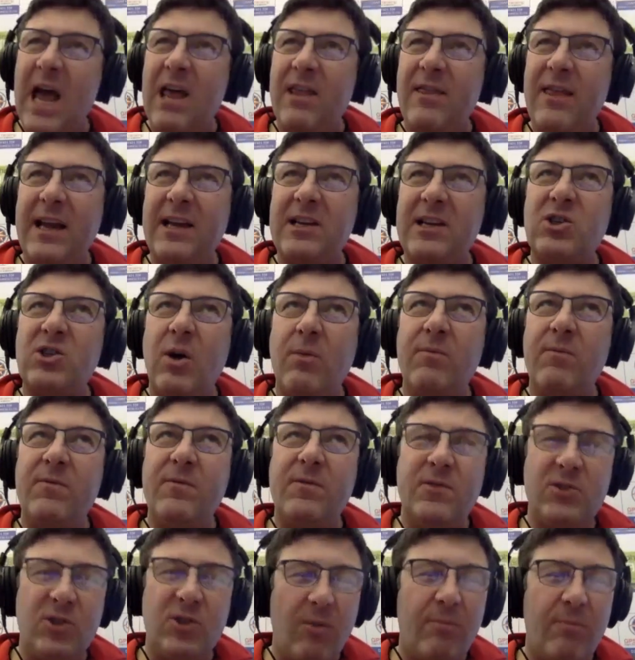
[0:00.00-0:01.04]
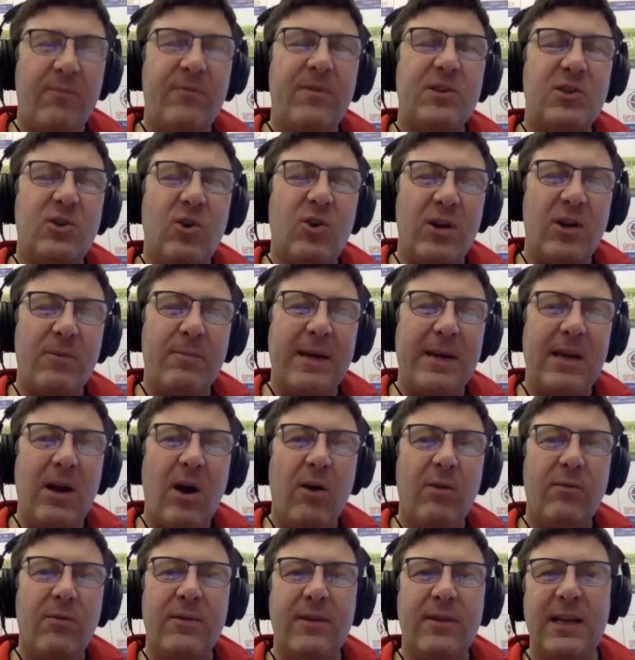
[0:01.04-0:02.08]
Thanks, Tom, for joining me
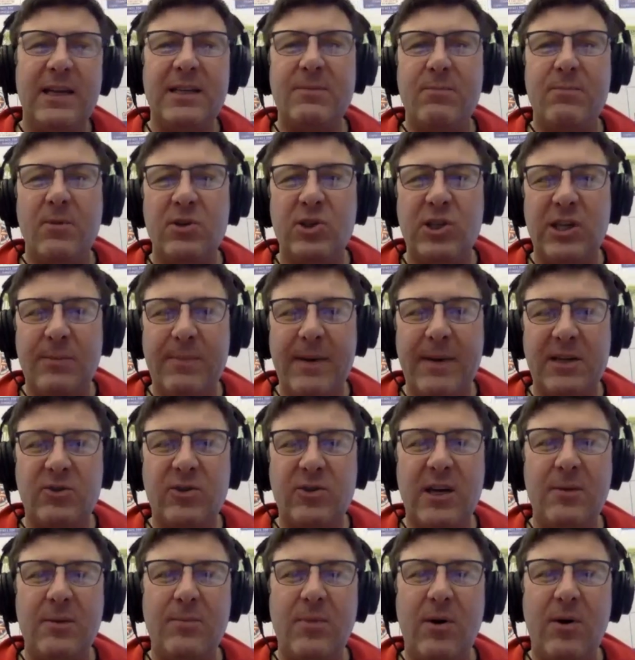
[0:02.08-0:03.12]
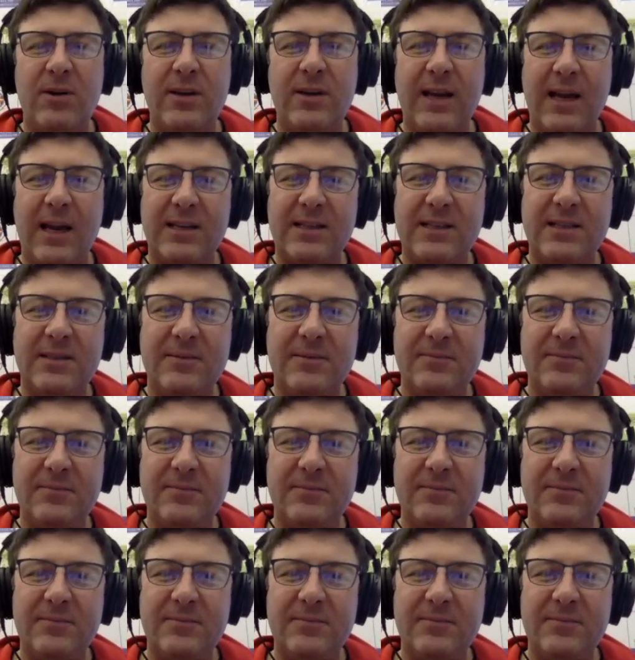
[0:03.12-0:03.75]
on this month's GPS Training podcast.